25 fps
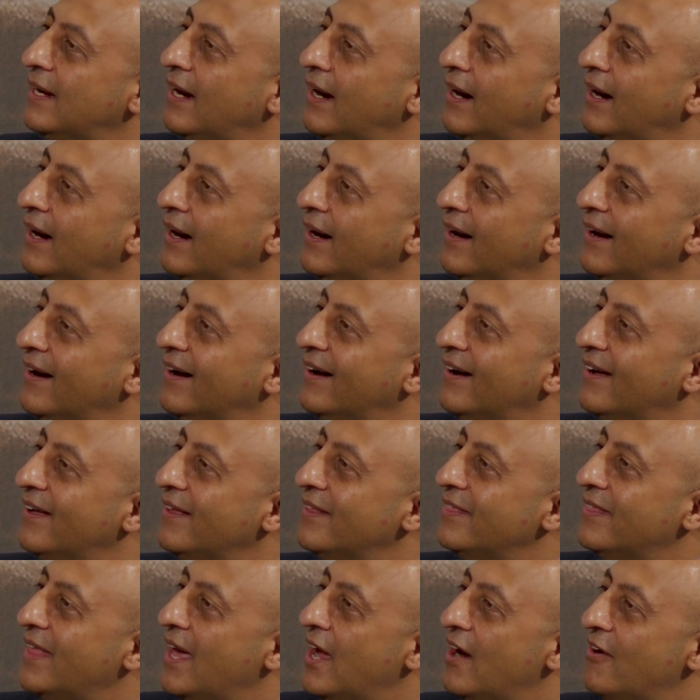
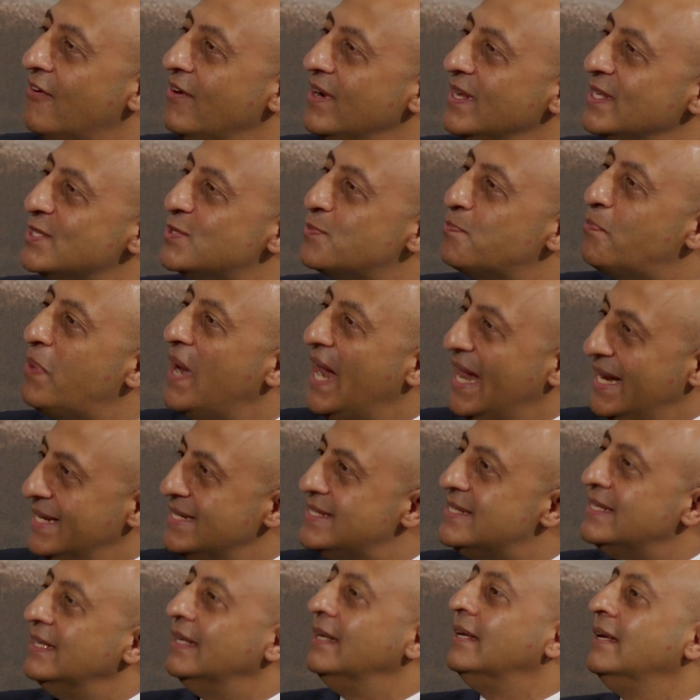There is
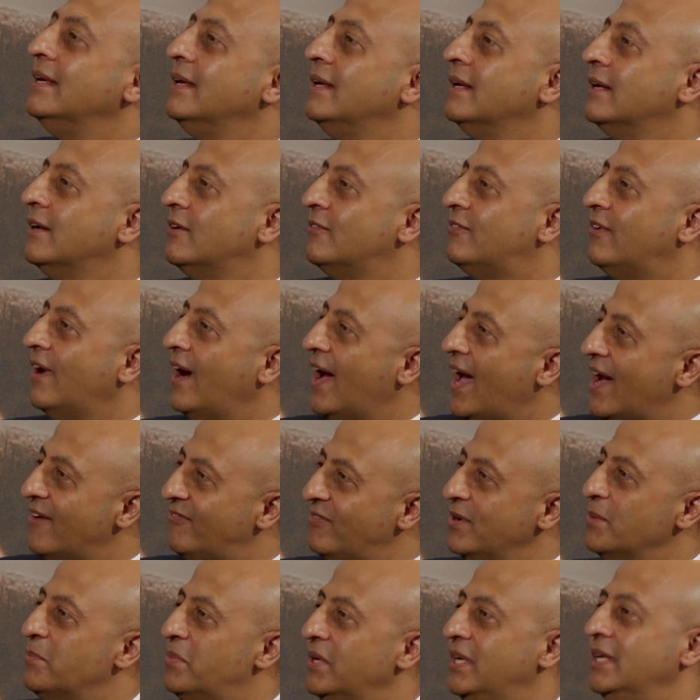plenty for
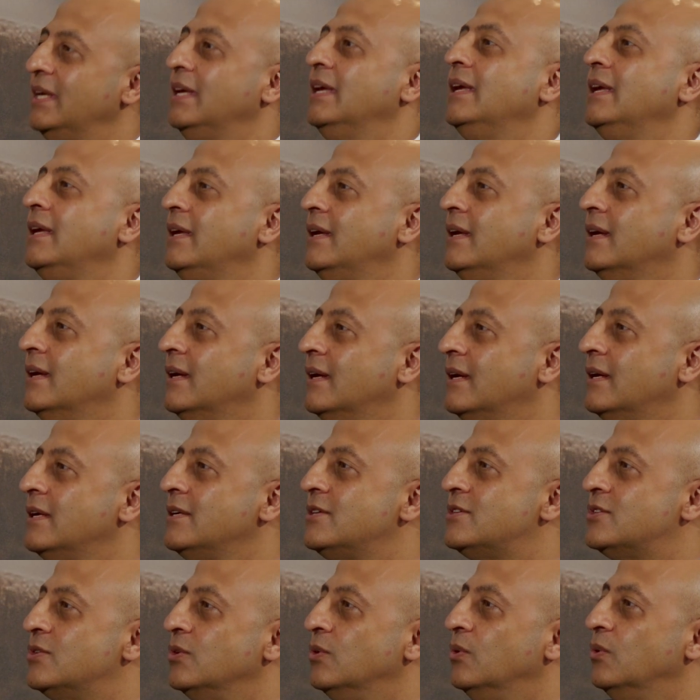everybody
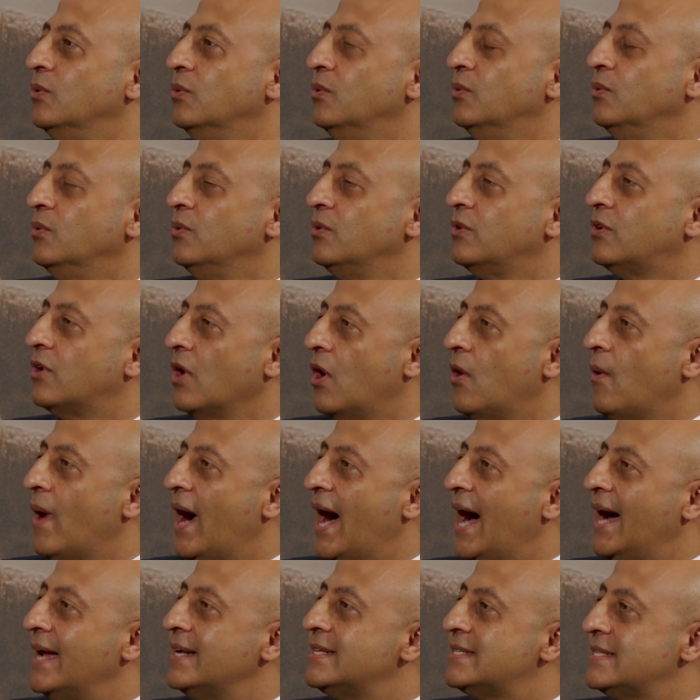to go
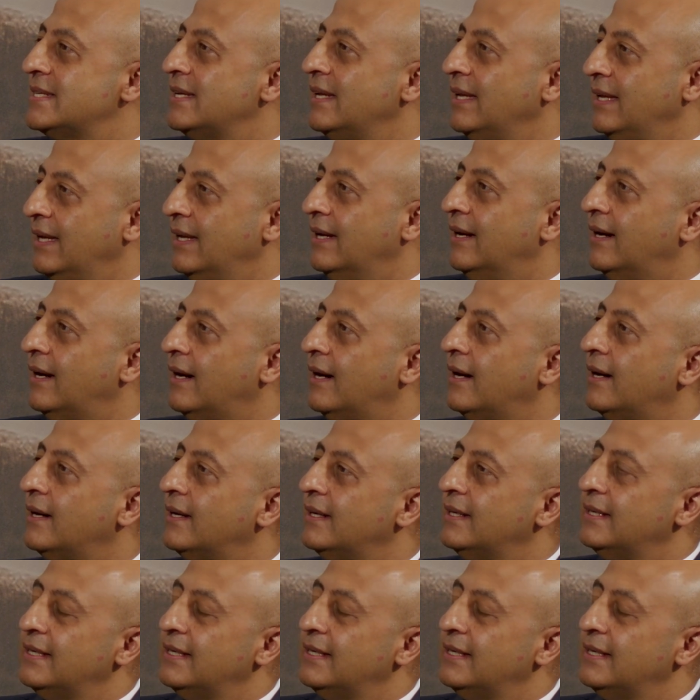at here.